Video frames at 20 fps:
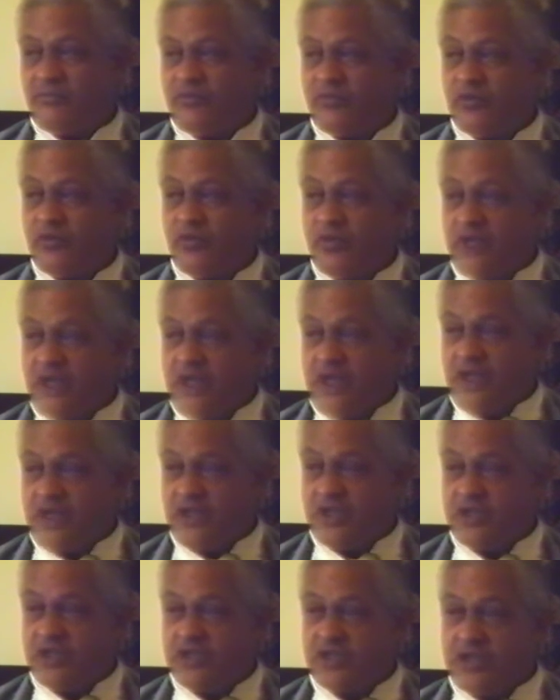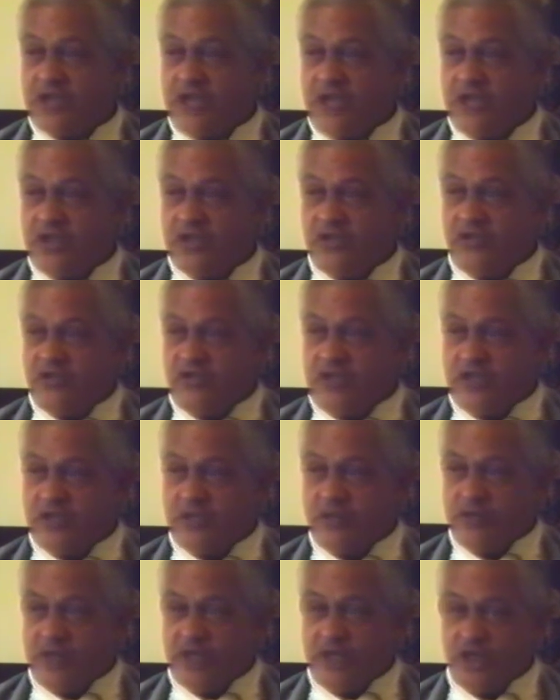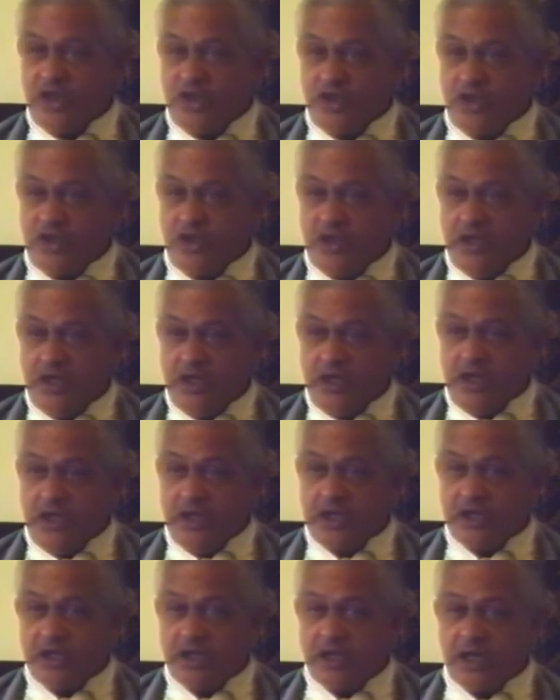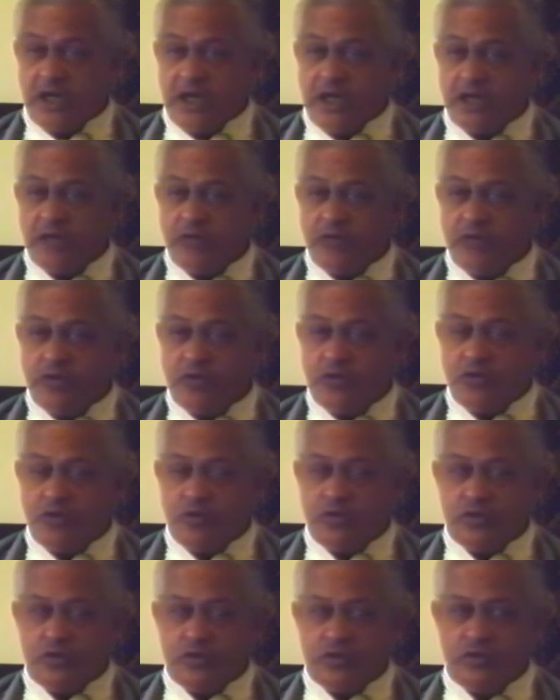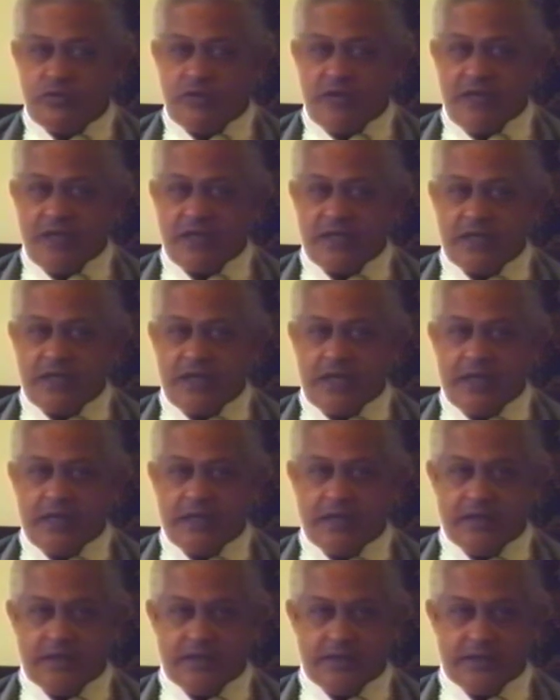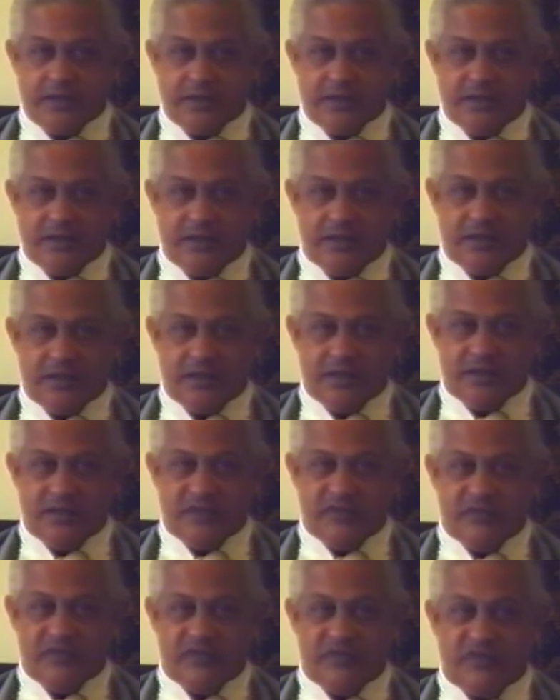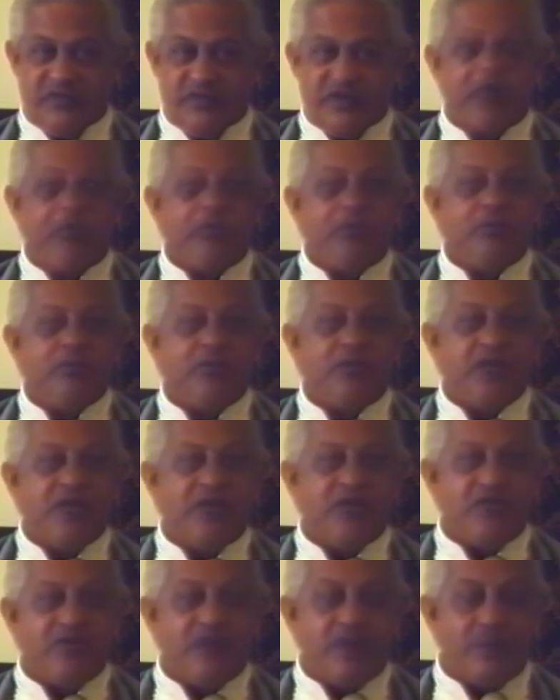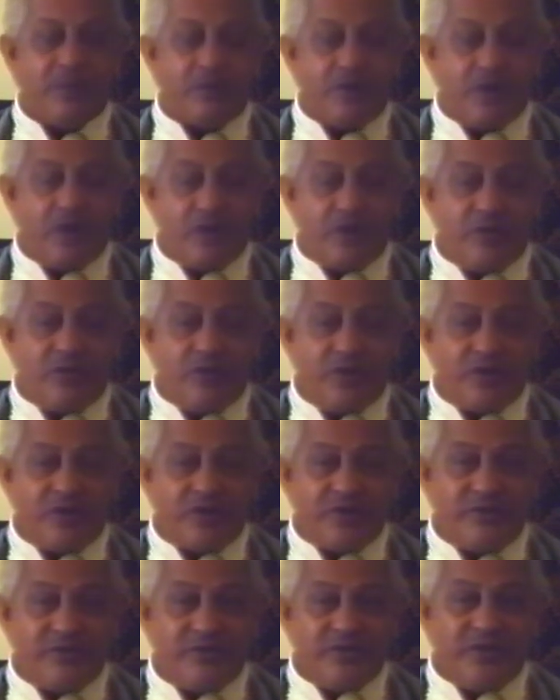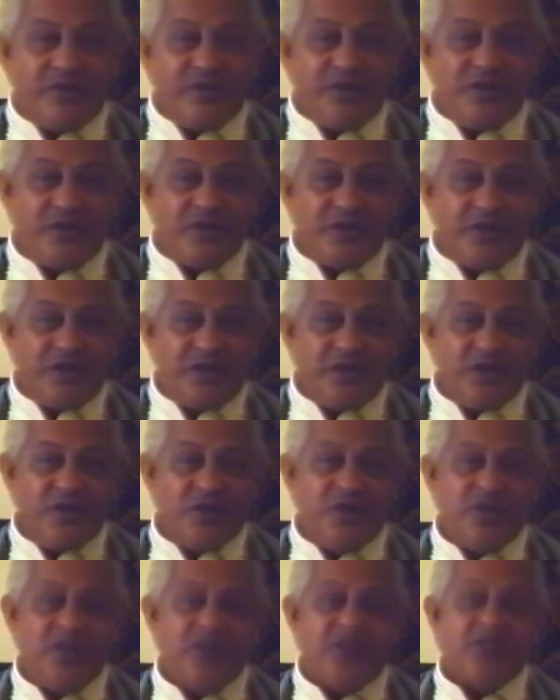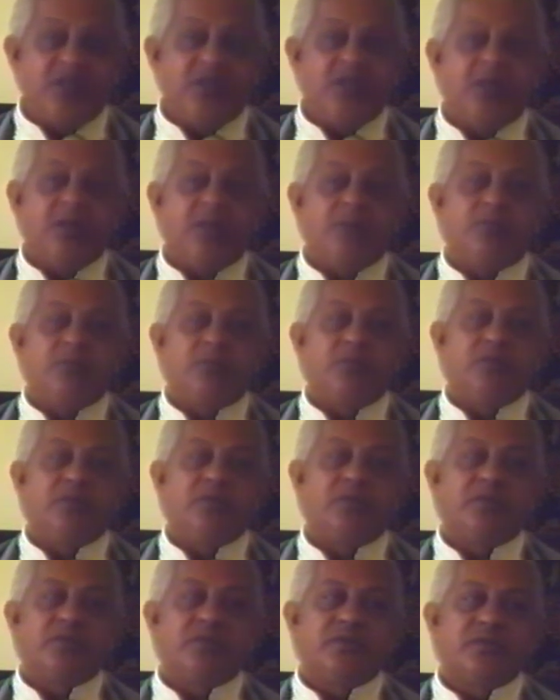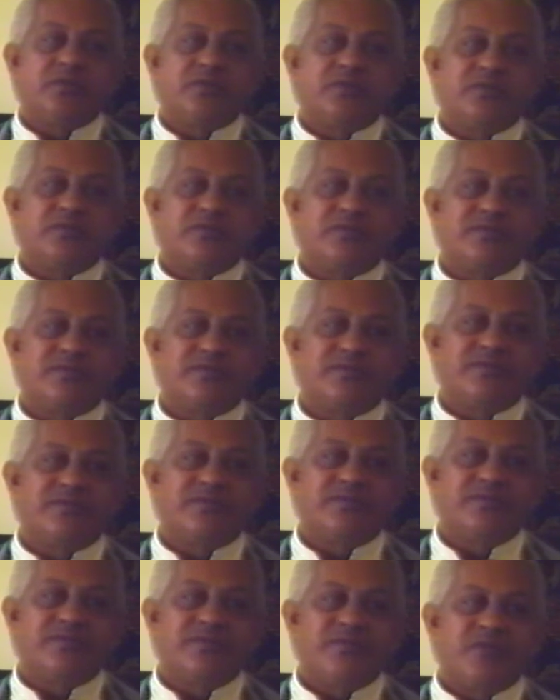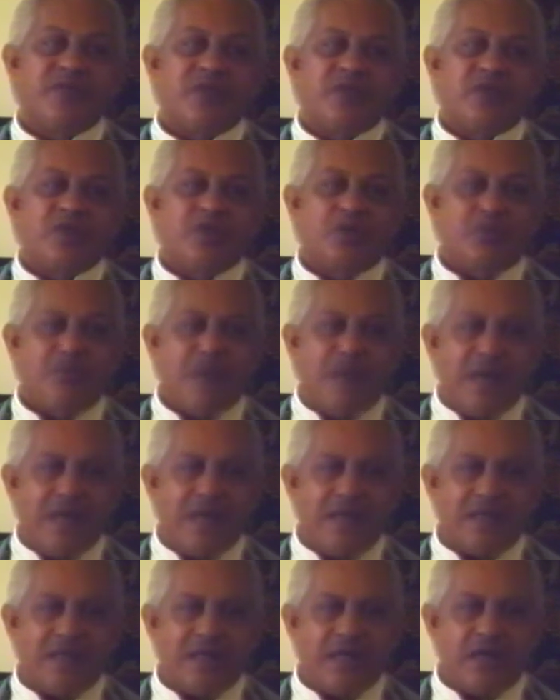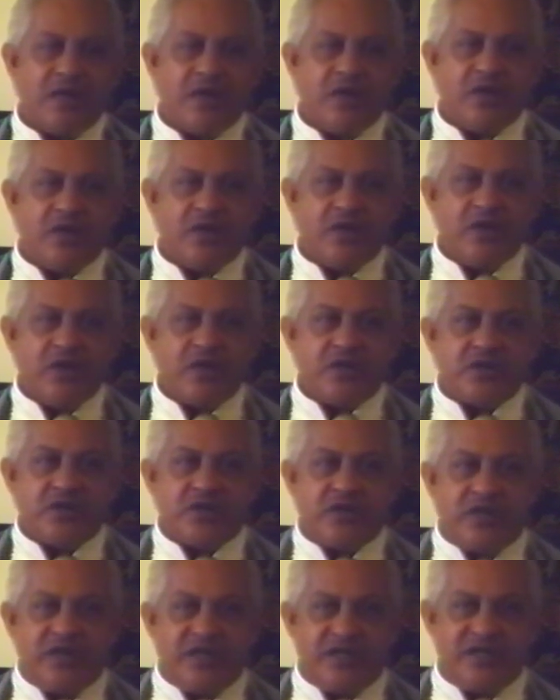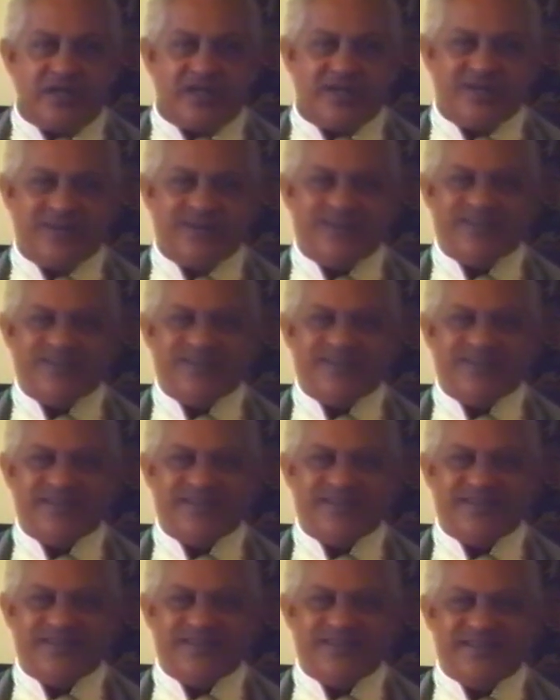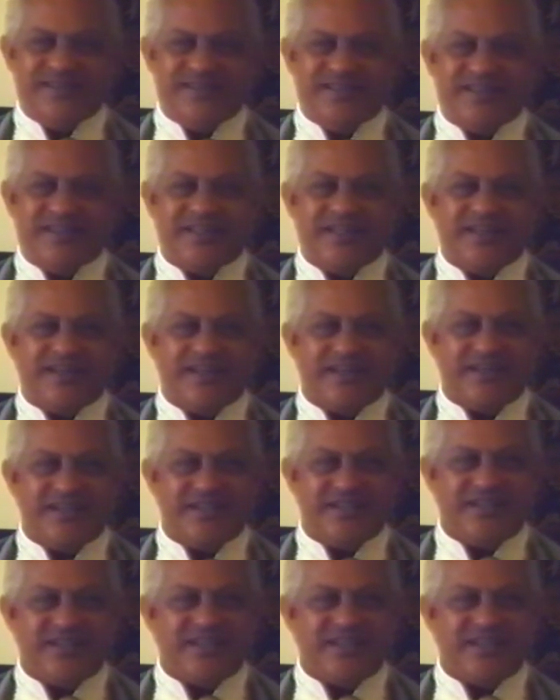to reach the stage of desperation is a great boon to mankind. For from there, from rock bottom, you can only turn upwards. So man cannot reach surrender. He can reach